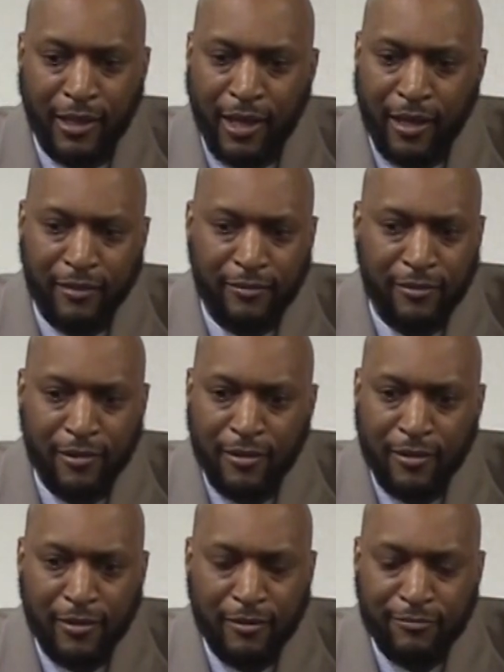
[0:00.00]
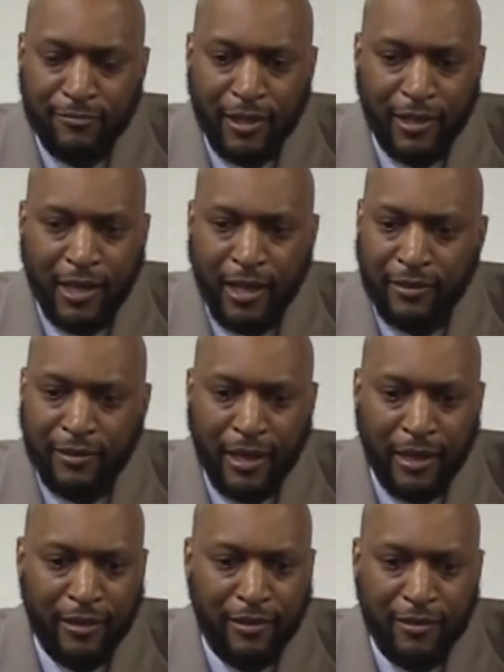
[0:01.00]
can't
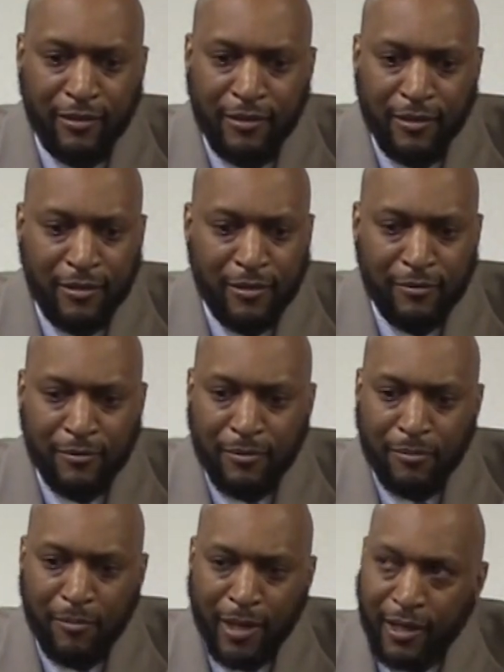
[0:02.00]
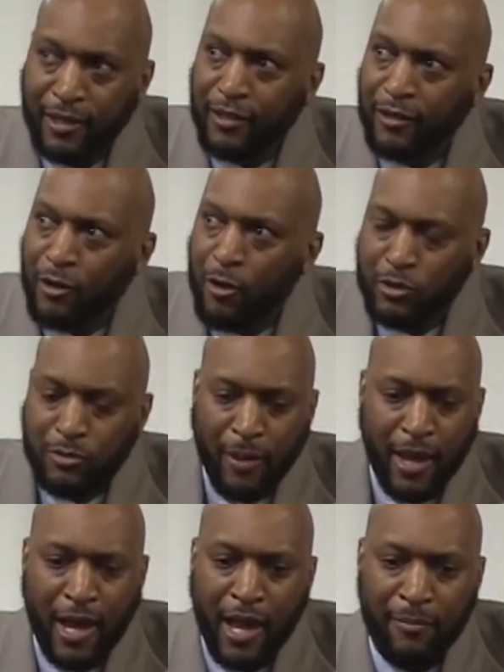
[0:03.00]
thank Mick and Coach
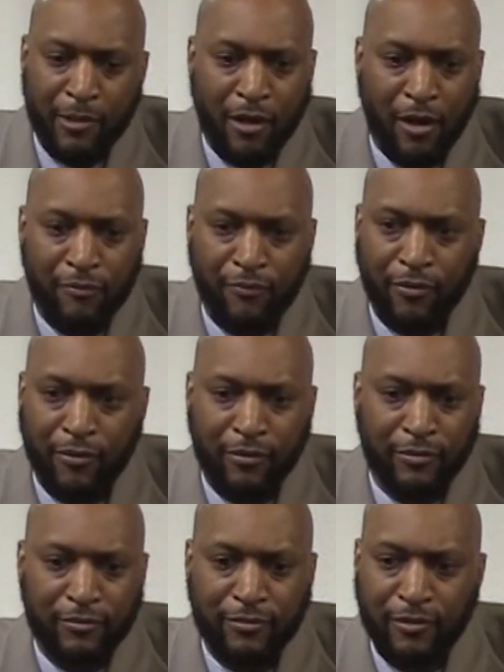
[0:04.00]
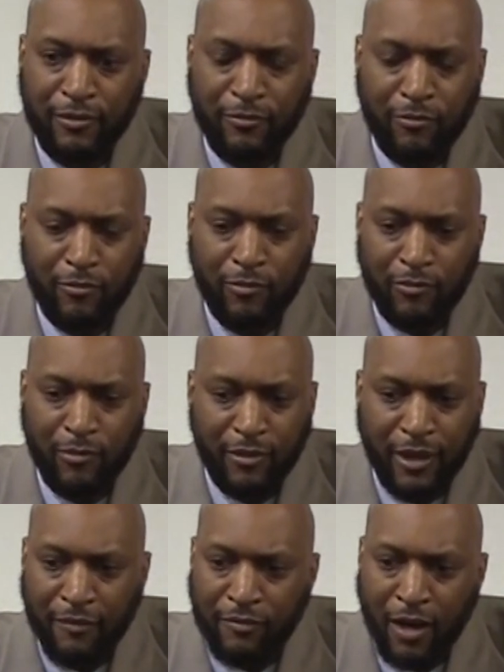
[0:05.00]
Boeheim enough for
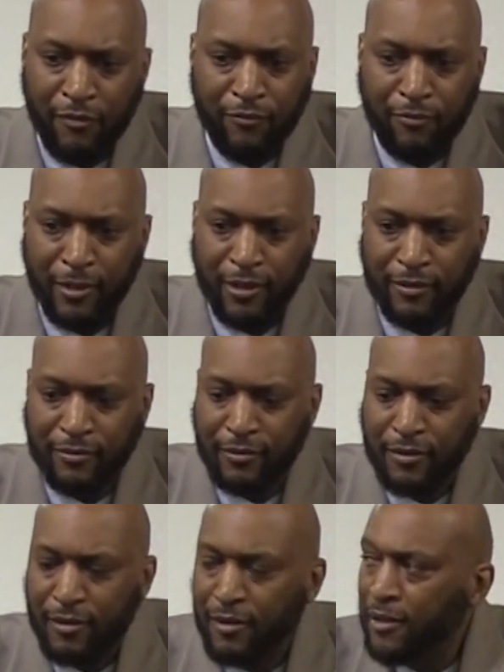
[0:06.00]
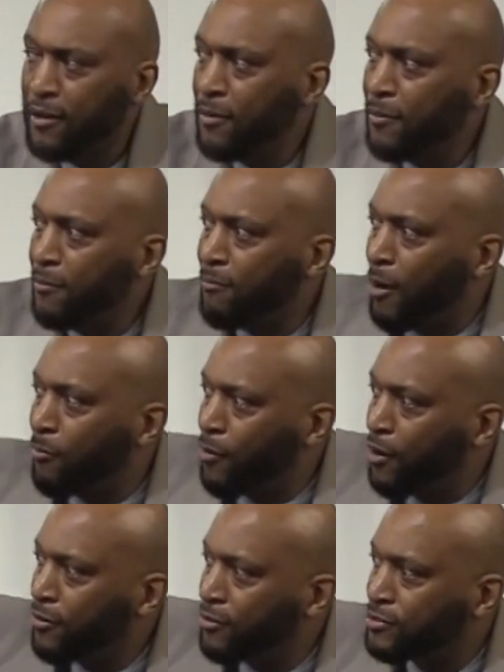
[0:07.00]
what they've done for me. And my
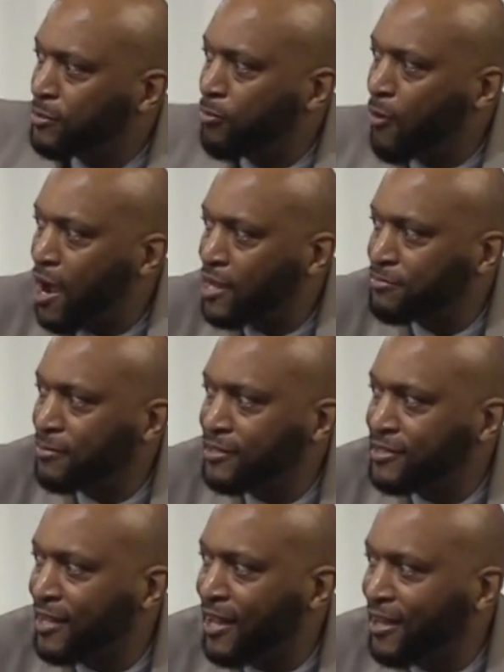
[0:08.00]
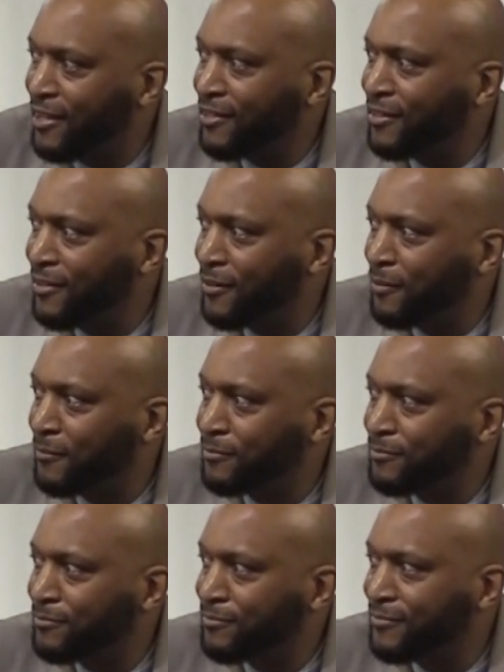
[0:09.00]
brother surprised me today.
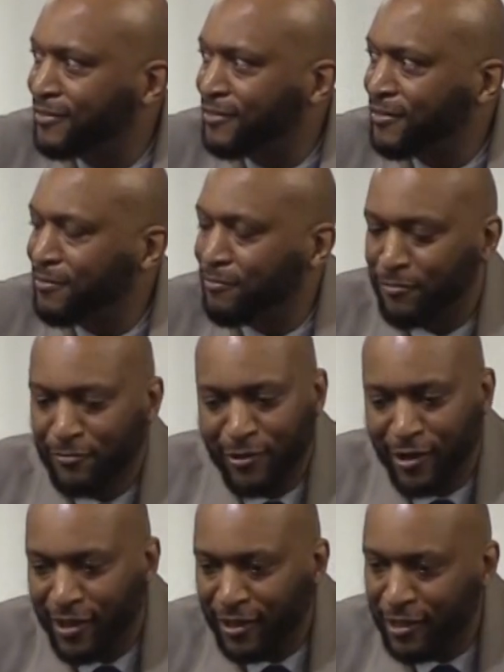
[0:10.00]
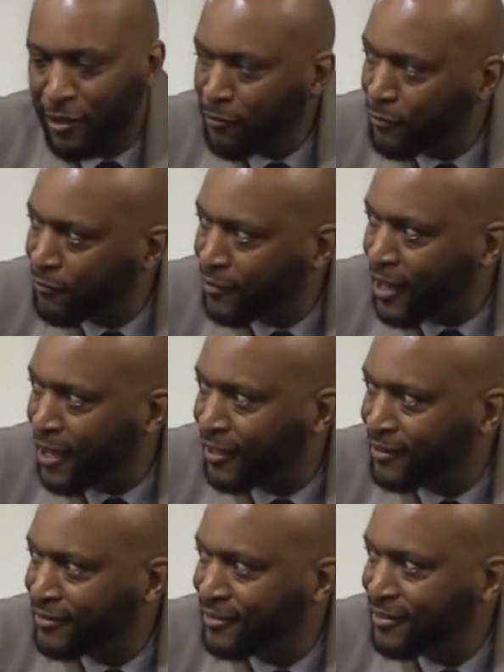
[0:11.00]
Bro, I love you for
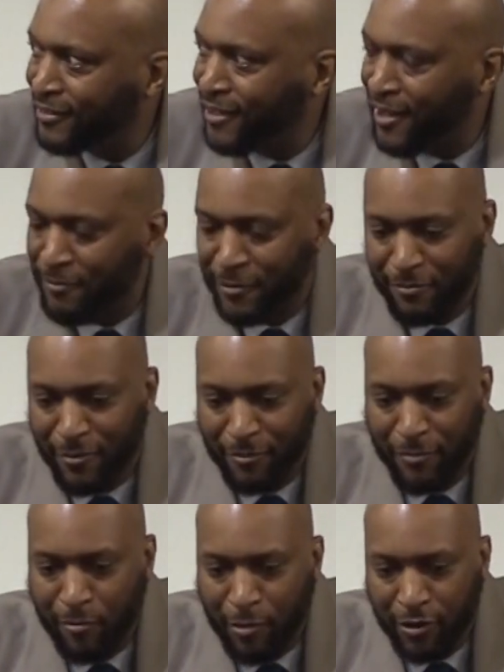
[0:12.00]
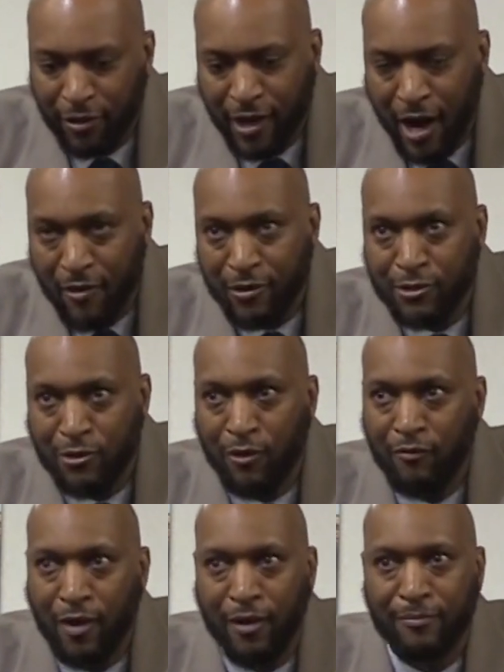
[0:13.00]
that. I mean, my brother Kari
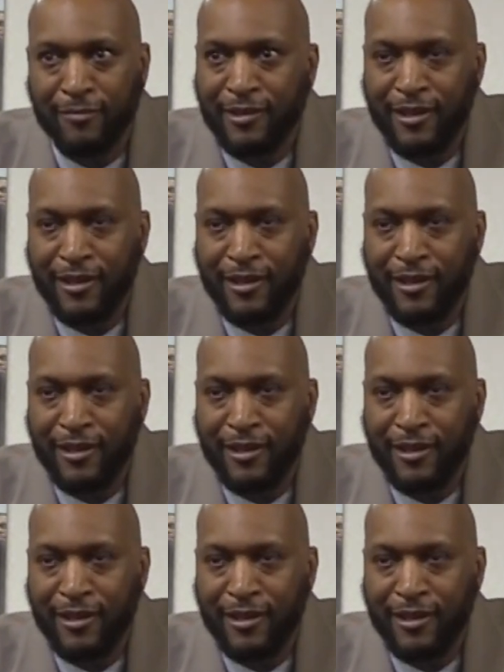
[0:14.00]
drove up.